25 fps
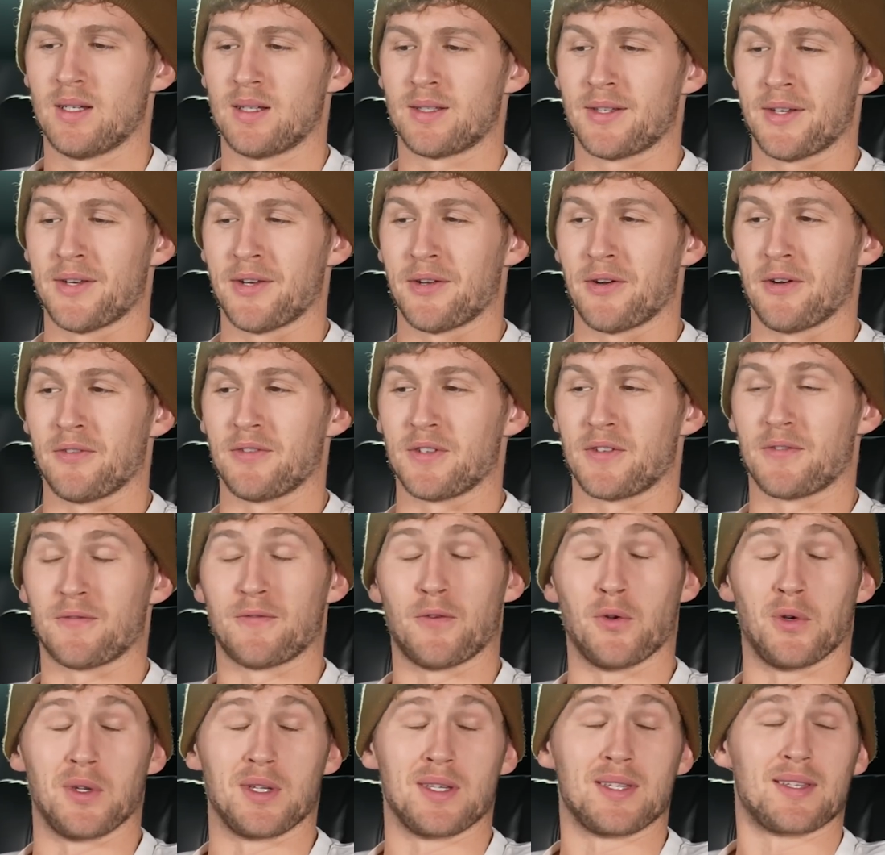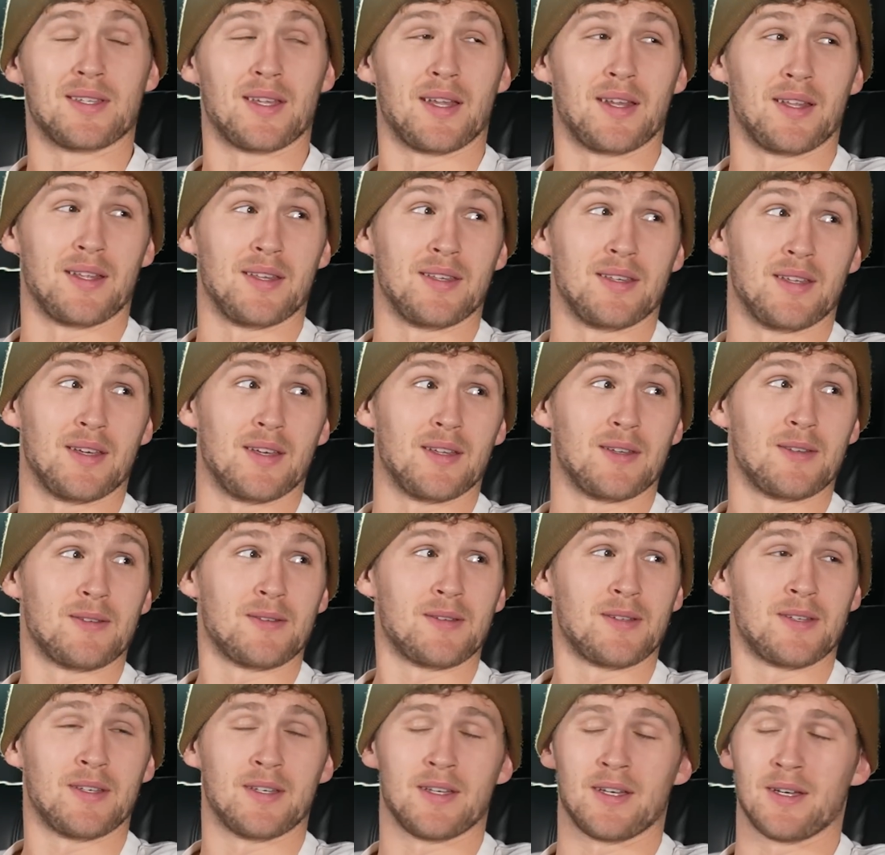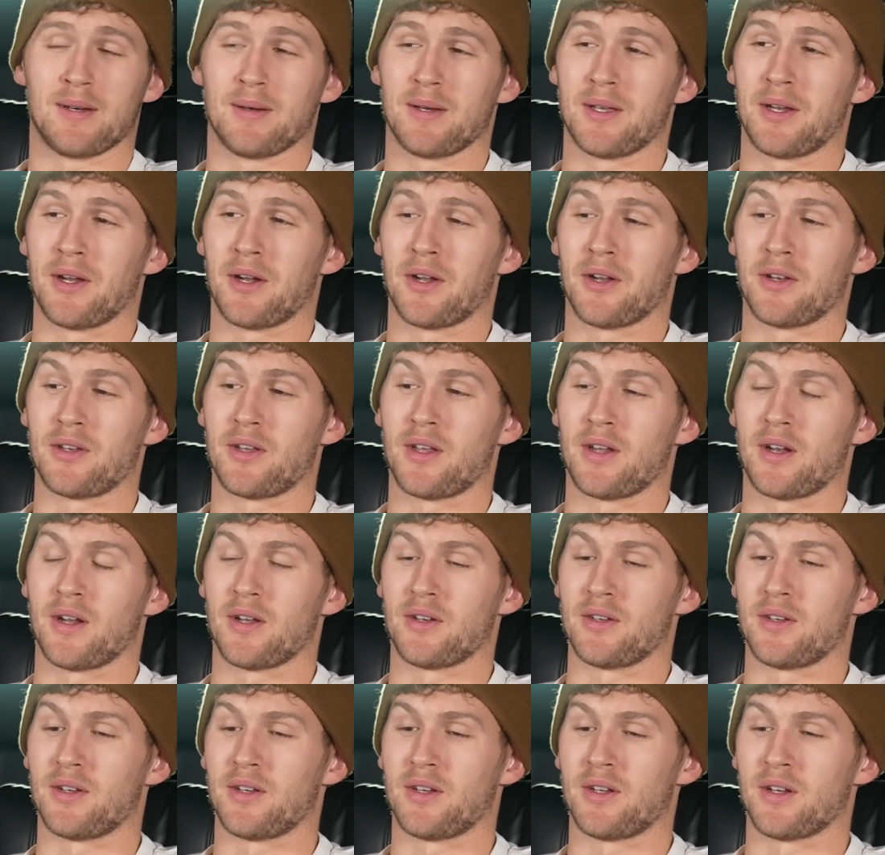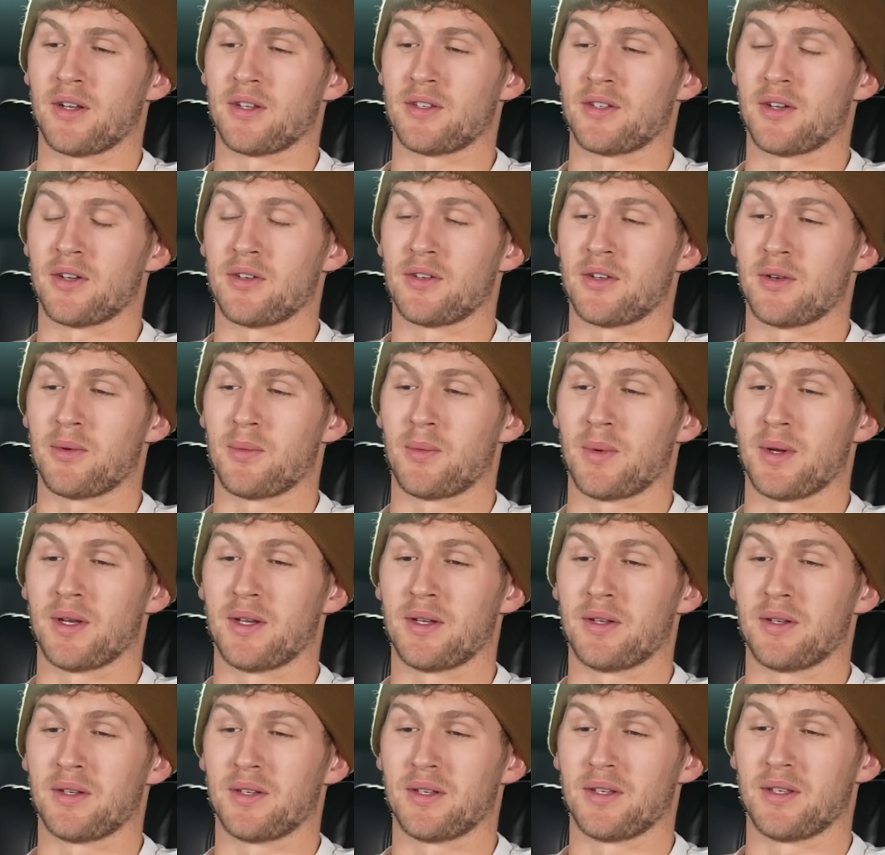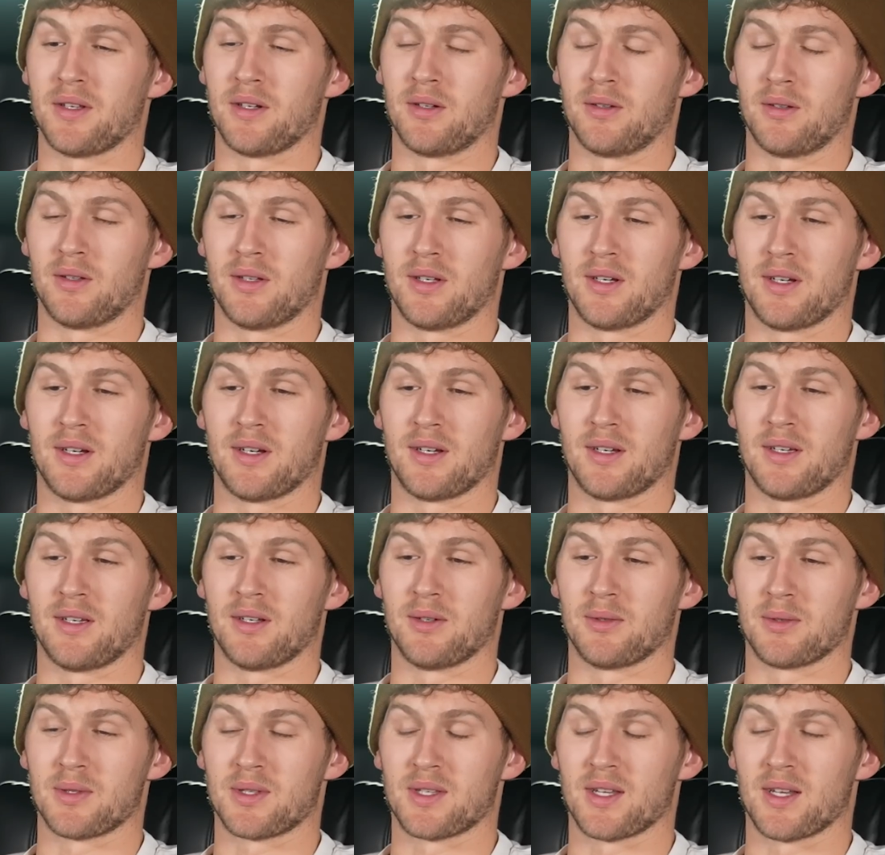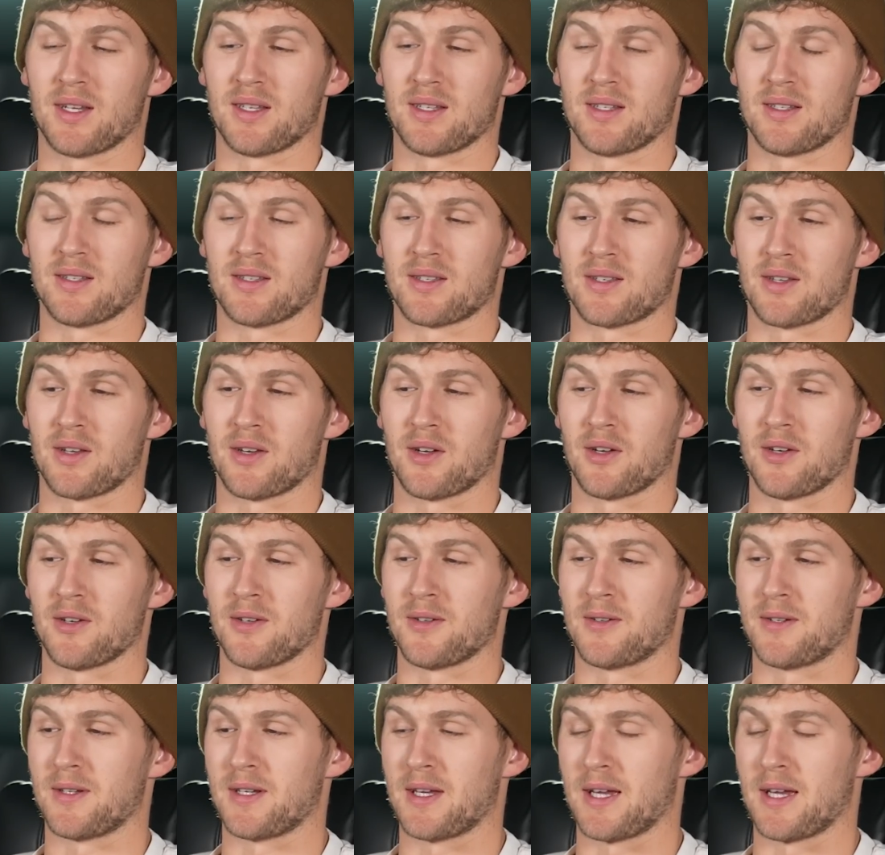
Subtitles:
don't know if it's fully set in yet, and I don't know when it'll set in. So